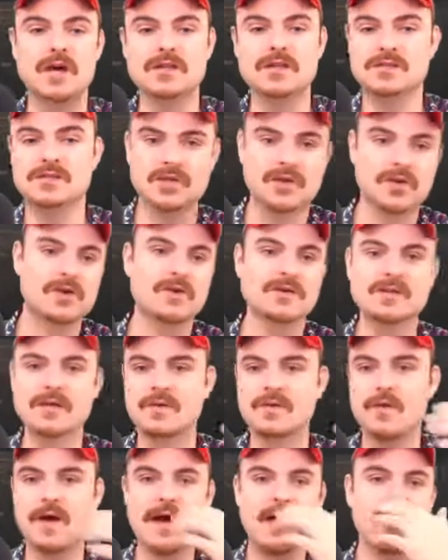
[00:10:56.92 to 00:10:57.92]
kind of
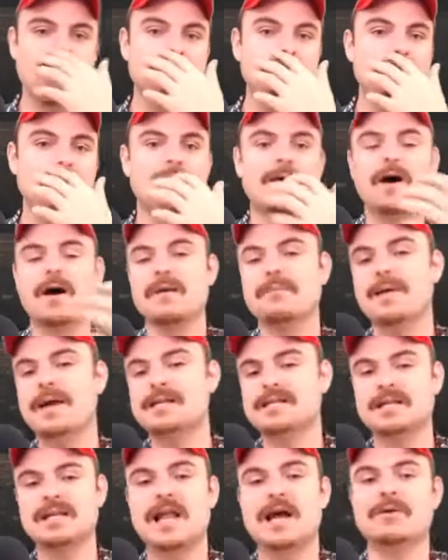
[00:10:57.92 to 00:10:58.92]
security way,
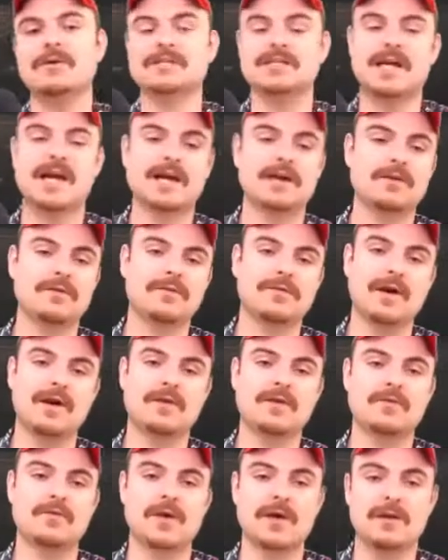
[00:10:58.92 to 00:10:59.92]
basically Larry Sanger, the
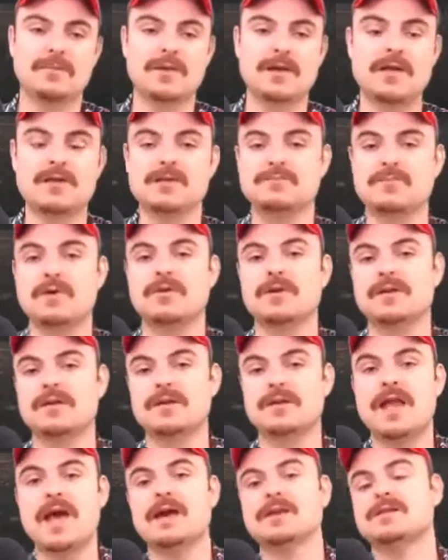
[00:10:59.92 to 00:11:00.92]
founder of Wikipedia, is building
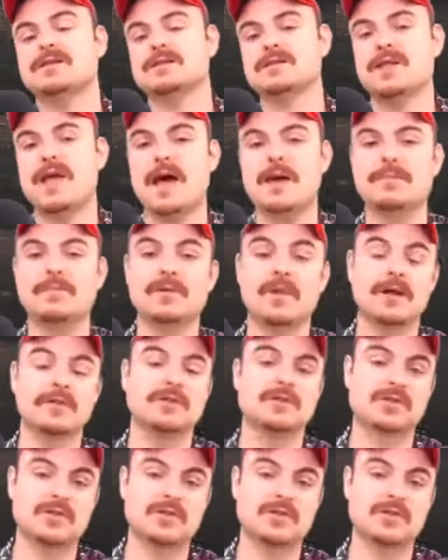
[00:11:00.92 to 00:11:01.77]
the next step, like the